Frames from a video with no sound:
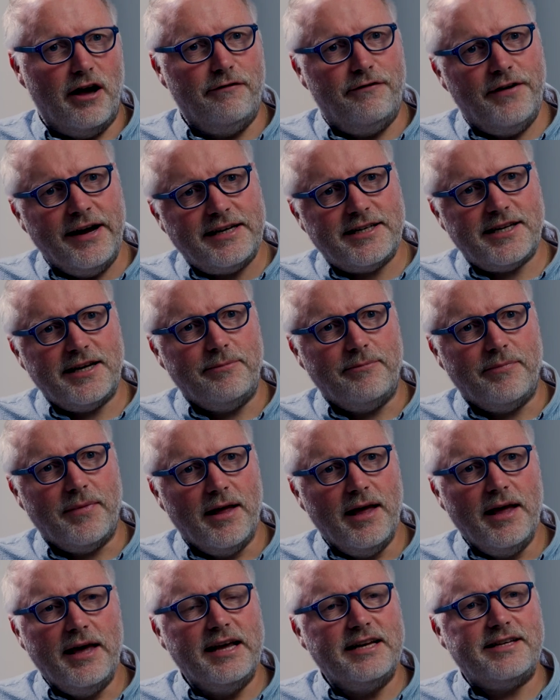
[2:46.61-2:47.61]
A victim
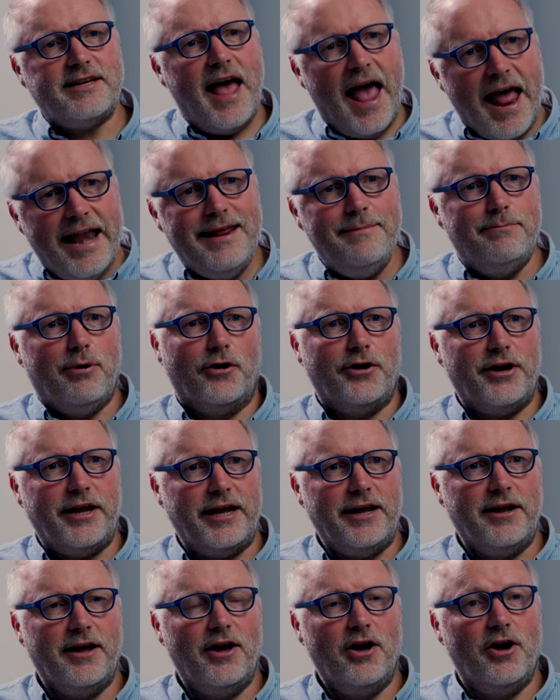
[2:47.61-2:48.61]
is
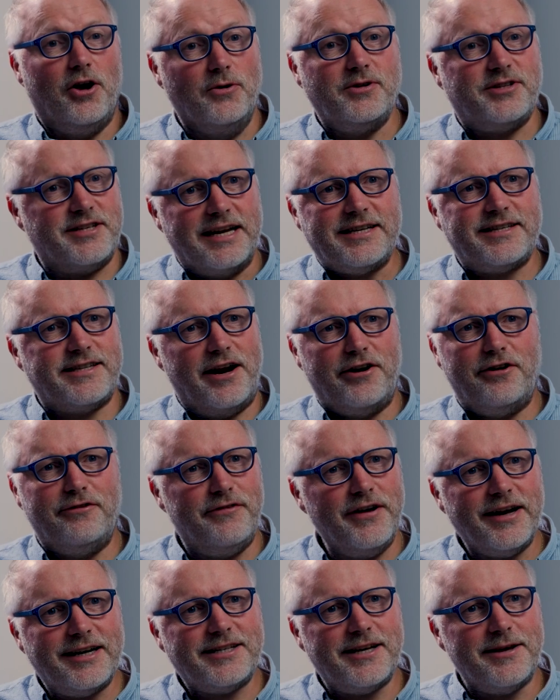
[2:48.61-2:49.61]
anybody who says they're a
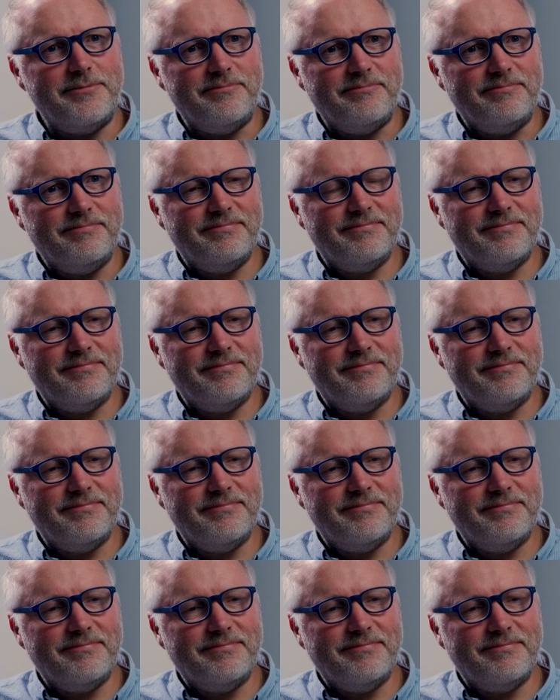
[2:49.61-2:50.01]
victim.